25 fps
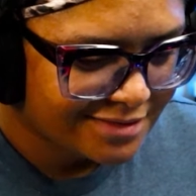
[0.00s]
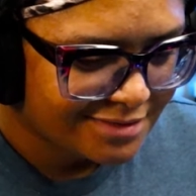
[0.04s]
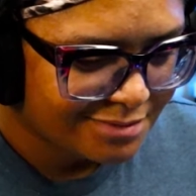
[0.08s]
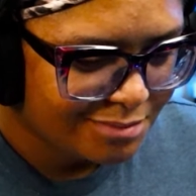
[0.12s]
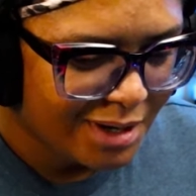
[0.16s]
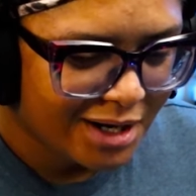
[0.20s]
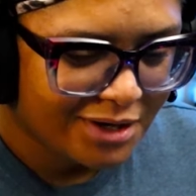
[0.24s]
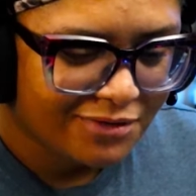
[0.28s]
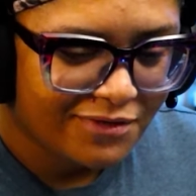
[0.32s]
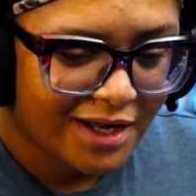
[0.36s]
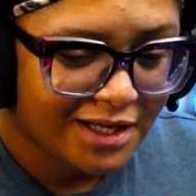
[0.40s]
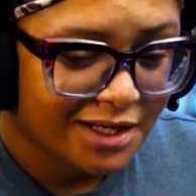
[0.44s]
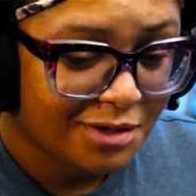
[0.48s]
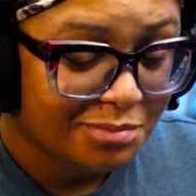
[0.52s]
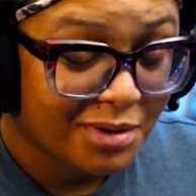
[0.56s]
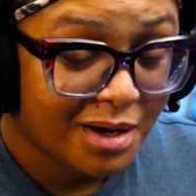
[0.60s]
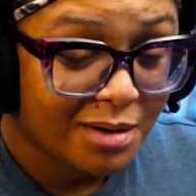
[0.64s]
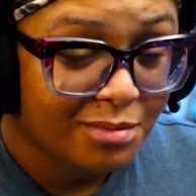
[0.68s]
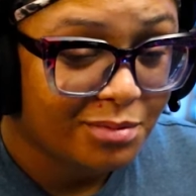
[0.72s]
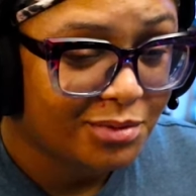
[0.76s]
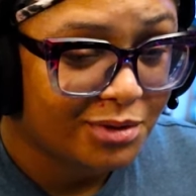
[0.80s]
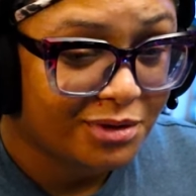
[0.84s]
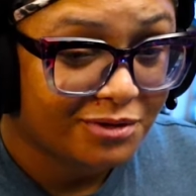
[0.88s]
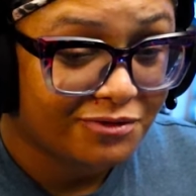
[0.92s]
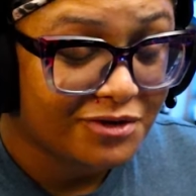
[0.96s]
Matter of fact, I
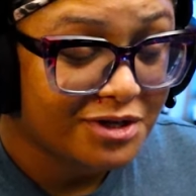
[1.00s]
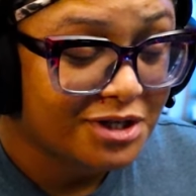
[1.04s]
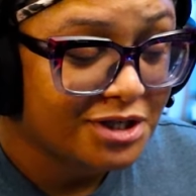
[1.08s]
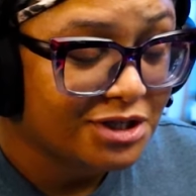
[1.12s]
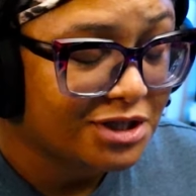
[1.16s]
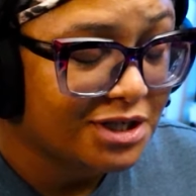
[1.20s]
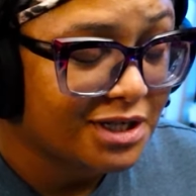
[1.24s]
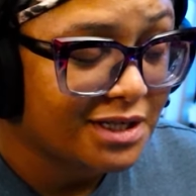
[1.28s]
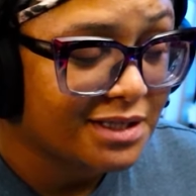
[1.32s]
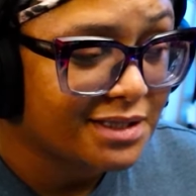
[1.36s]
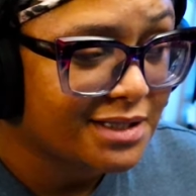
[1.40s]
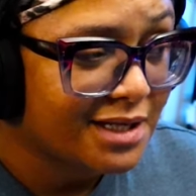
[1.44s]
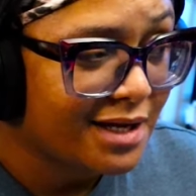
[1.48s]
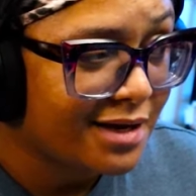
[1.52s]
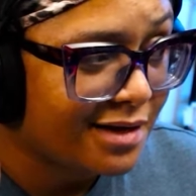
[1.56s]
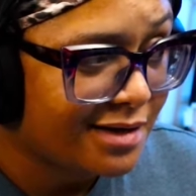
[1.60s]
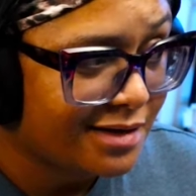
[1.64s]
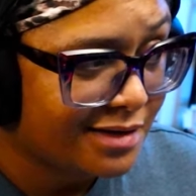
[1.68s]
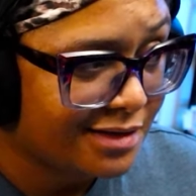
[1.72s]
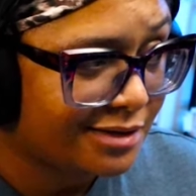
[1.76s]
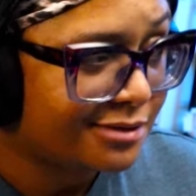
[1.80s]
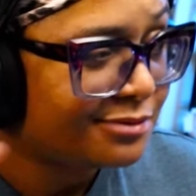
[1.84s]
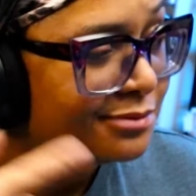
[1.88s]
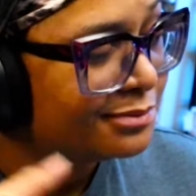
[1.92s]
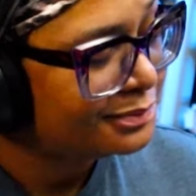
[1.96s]
probably would have finished it
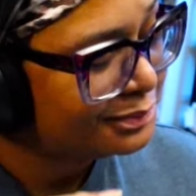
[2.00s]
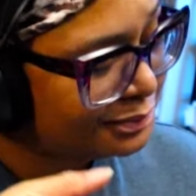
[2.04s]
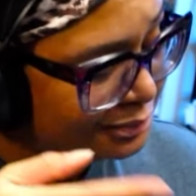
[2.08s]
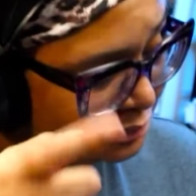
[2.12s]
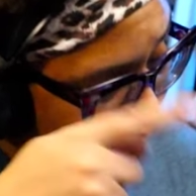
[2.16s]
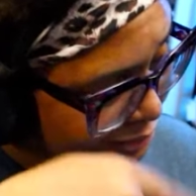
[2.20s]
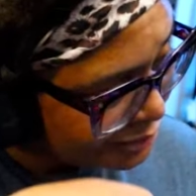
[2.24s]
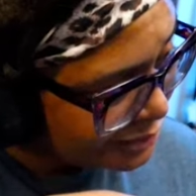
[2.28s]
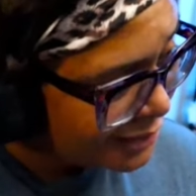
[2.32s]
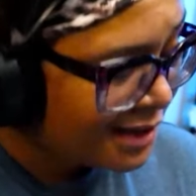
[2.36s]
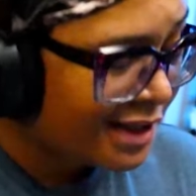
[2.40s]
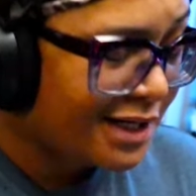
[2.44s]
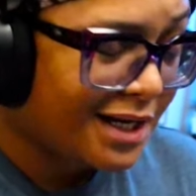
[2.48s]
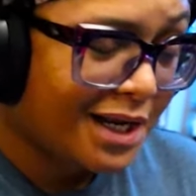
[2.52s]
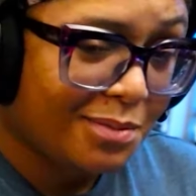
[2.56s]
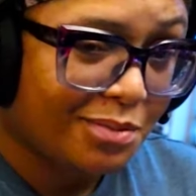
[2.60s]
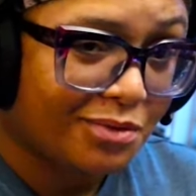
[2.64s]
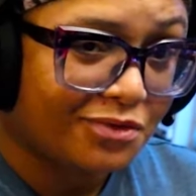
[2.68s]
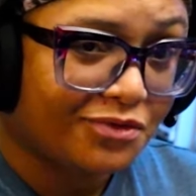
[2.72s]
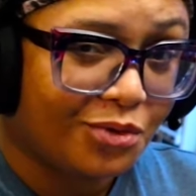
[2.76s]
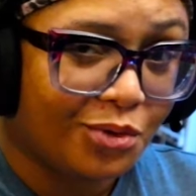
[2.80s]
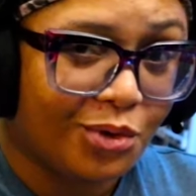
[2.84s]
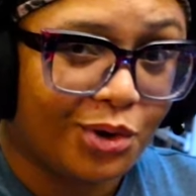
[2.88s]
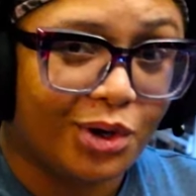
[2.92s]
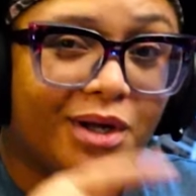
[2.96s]
the day
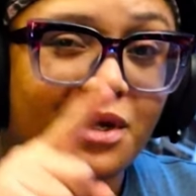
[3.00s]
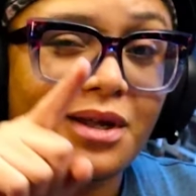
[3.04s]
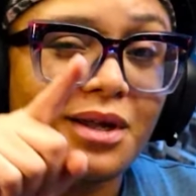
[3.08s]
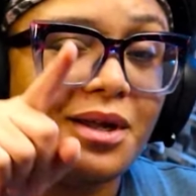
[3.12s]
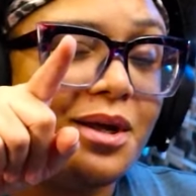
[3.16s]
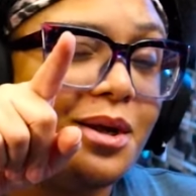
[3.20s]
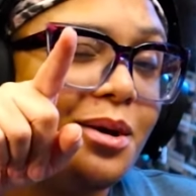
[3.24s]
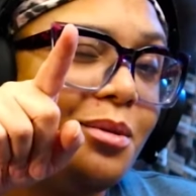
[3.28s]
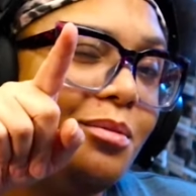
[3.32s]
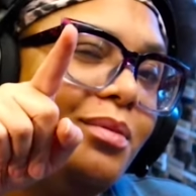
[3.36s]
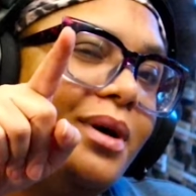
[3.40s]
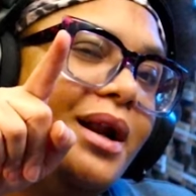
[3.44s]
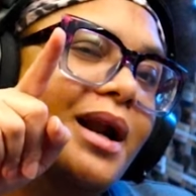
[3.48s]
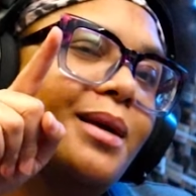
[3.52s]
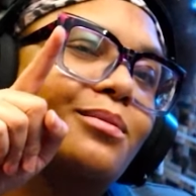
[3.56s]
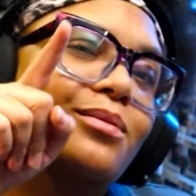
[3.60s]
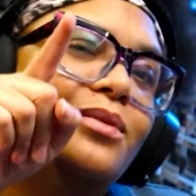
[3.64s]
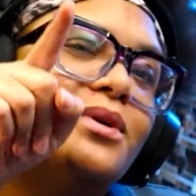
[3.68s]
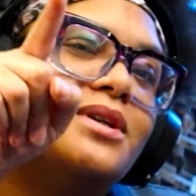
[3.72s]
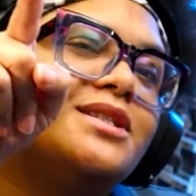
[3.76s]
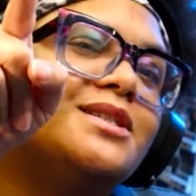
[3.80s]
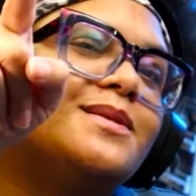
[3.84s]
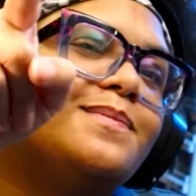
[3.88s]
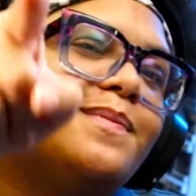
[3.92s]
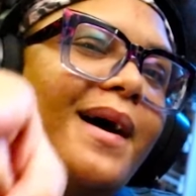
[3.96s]
before. But I'm
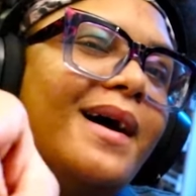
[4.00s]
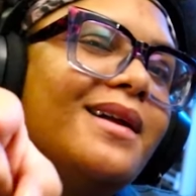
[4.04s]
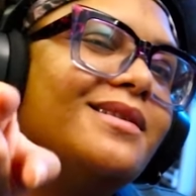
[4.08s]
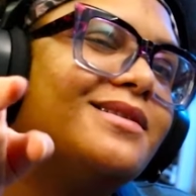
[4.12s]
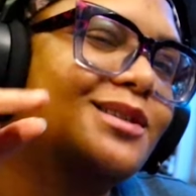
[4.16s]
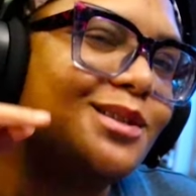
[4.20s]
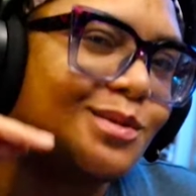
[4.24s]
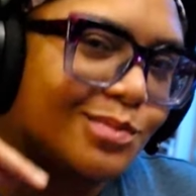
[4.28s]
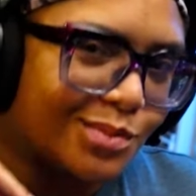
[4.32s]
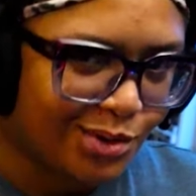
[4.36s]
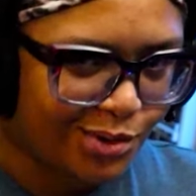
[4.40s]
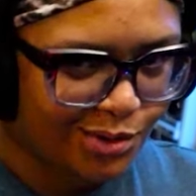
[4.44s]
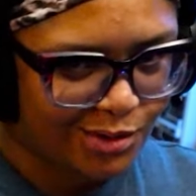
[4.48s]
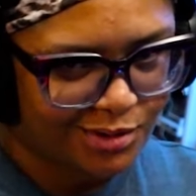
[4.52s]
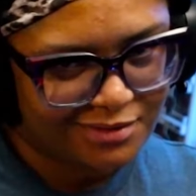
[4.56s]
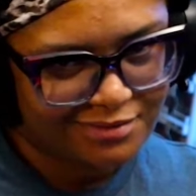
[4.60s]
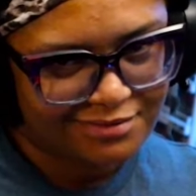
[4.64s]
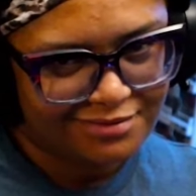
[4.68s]
responsible.